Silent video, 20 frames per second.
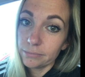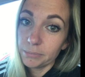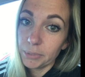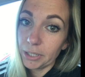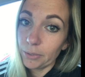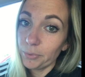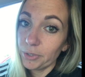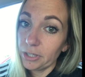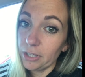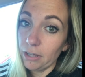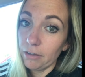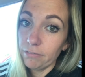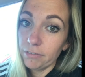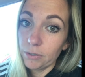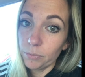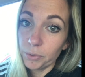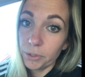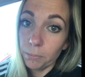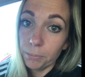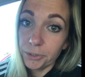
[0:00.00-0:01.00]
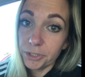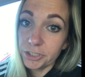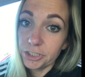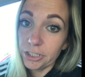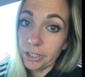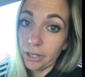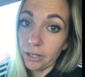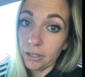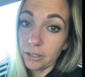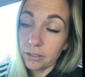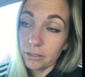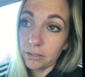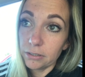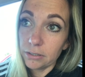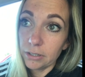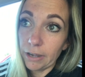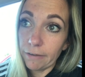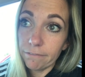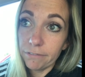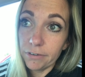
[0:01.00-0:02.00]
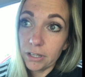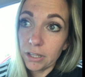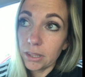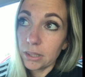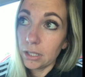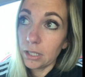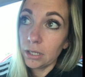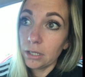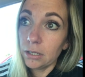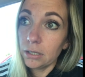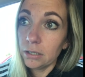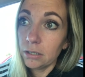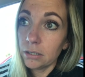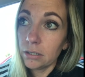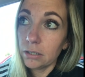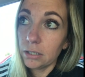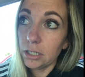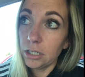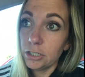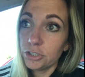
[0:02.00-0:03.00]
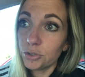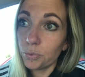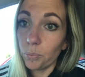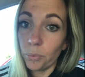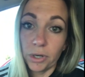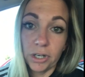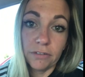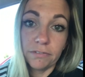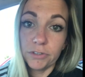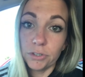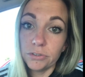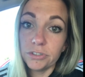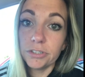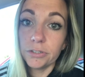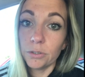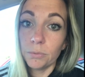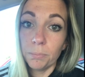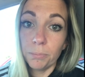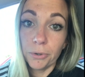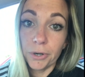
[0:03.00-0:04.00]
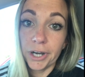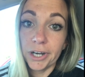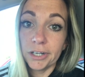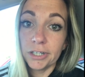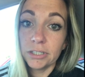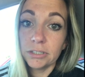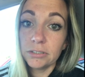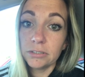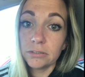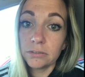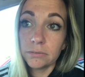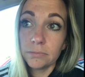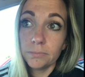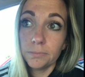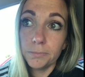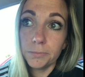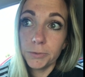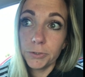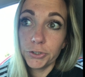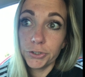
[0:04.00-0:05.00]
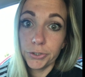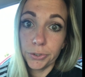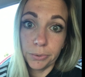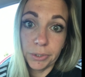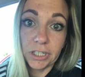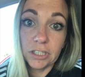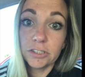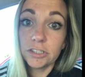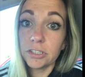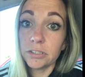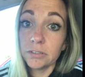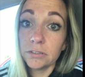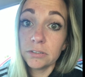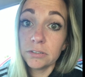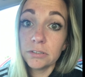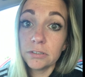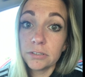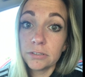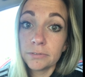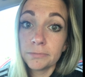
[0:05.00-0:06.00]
But we love and we appreciate everything each one of you do. Prayers, donations,